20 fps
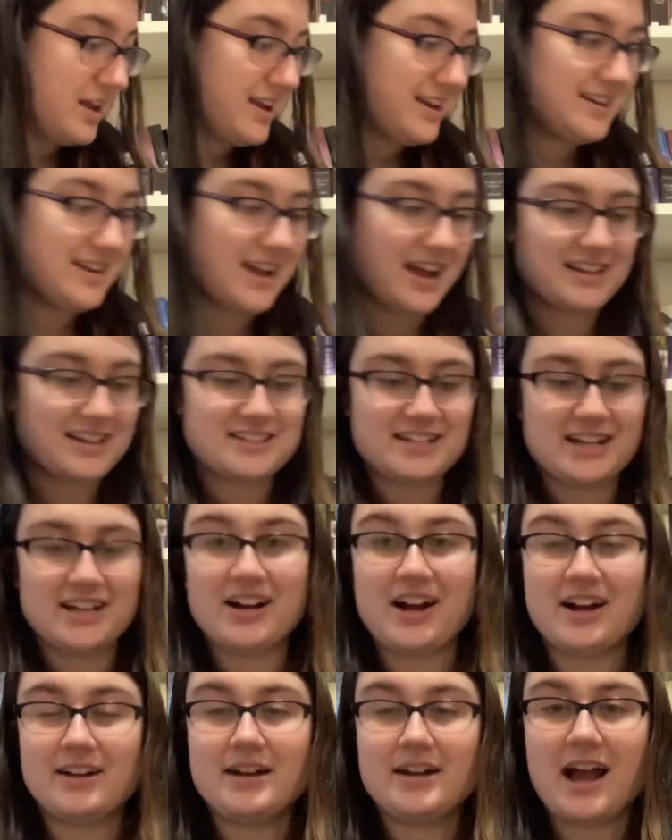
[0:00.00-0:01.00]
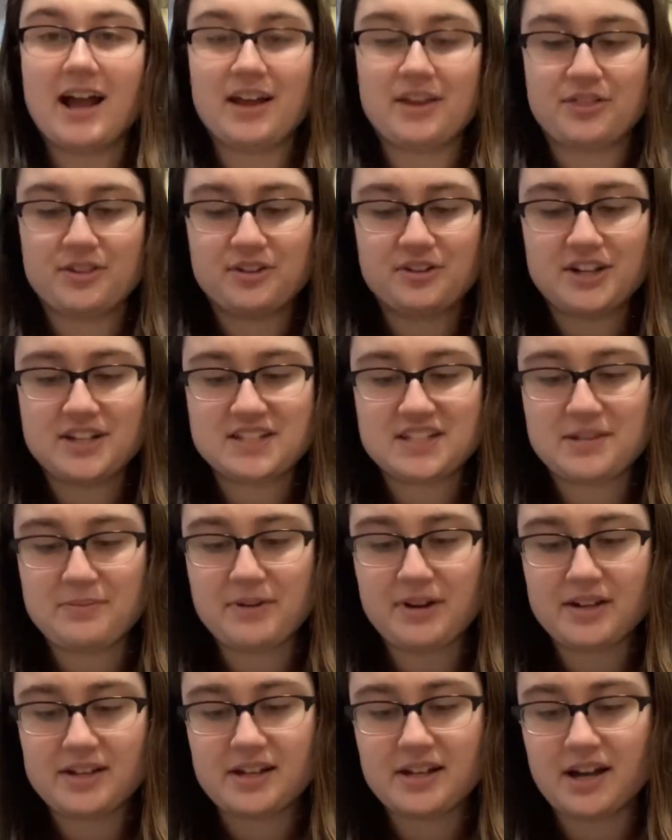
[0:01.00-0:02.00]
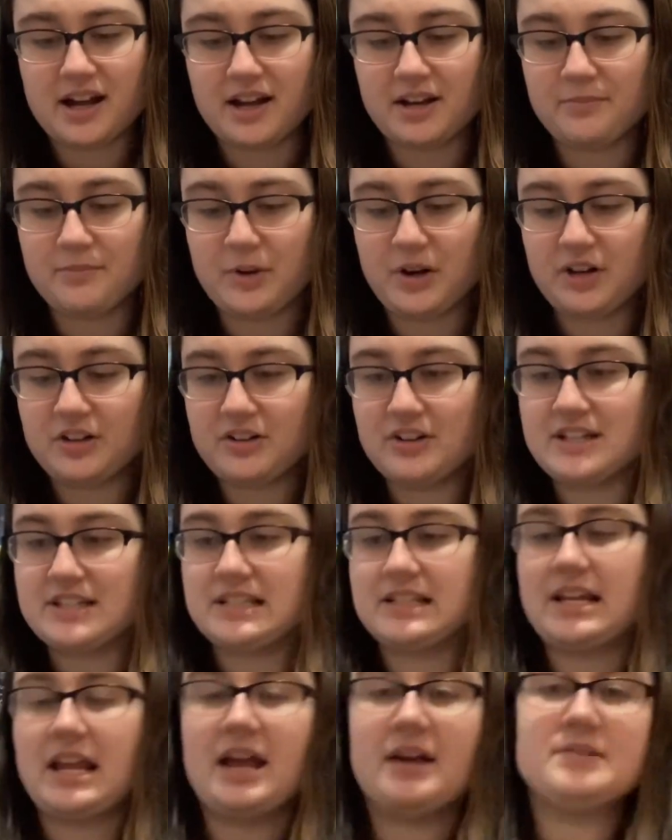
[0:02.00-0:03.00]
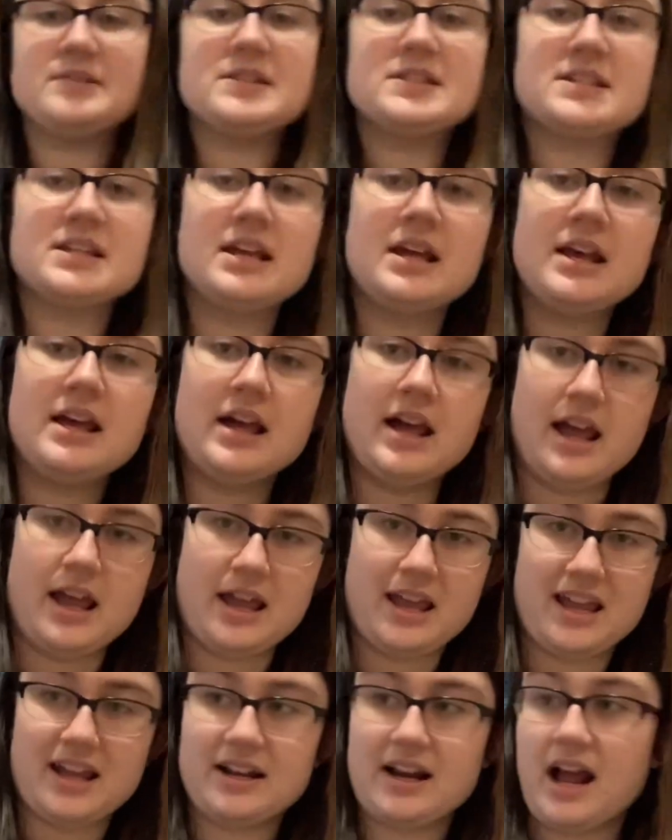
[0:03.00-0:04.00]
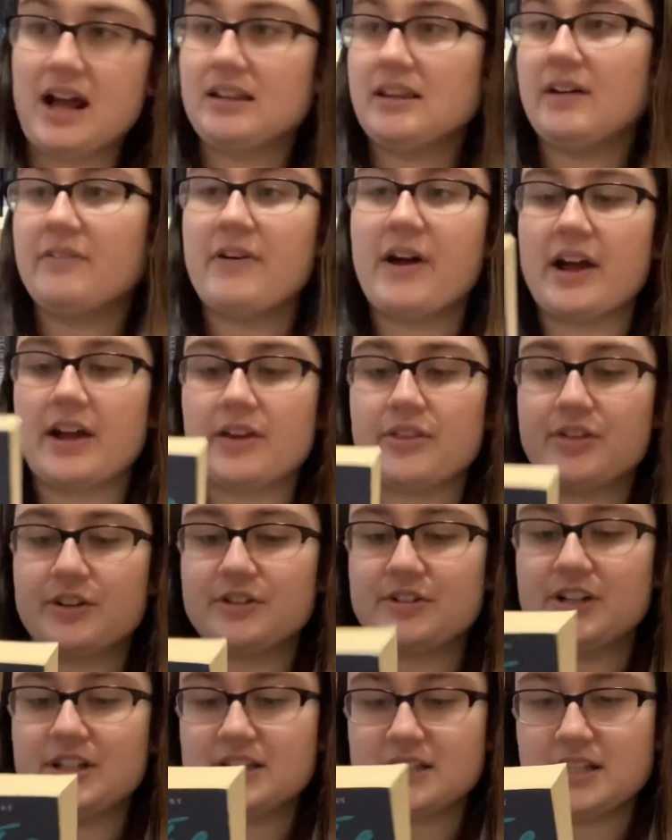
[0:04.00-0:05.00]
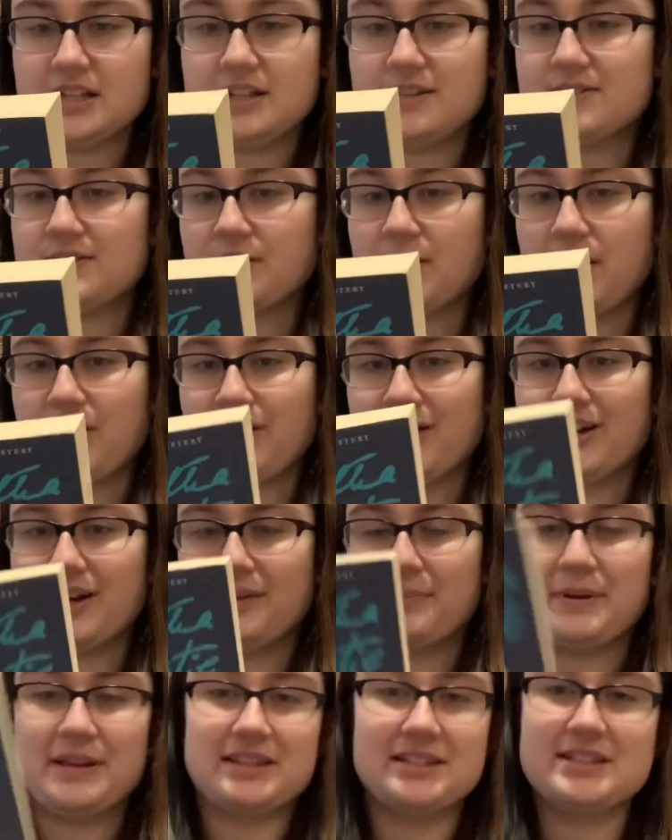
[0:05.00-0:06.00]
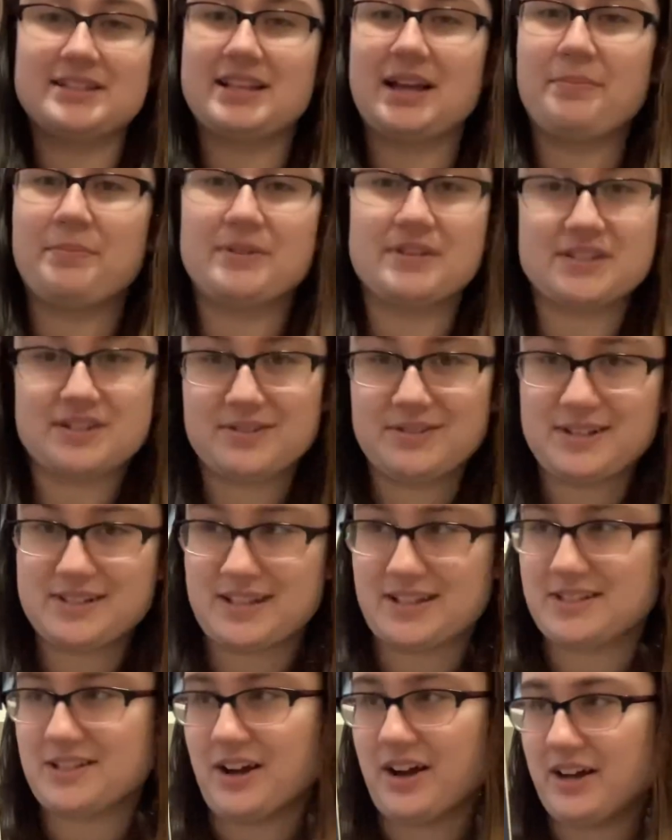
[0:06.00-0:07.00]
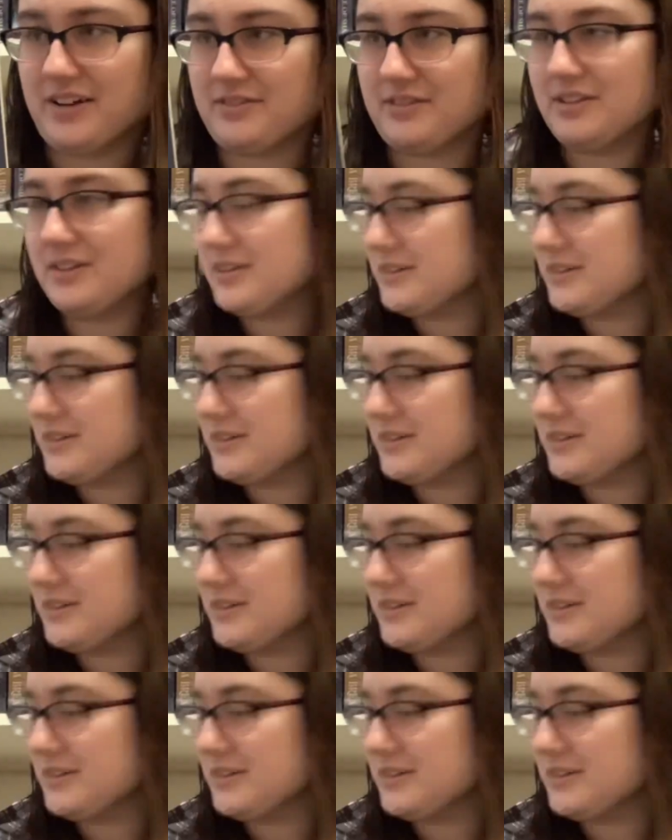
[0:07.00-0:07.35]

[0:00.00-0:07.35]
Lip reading: Next I got an Agatha Christie book. I got A Murder is Announced, and I love Agatha Christie, so I thought I'd pick this up as soon as I saw it.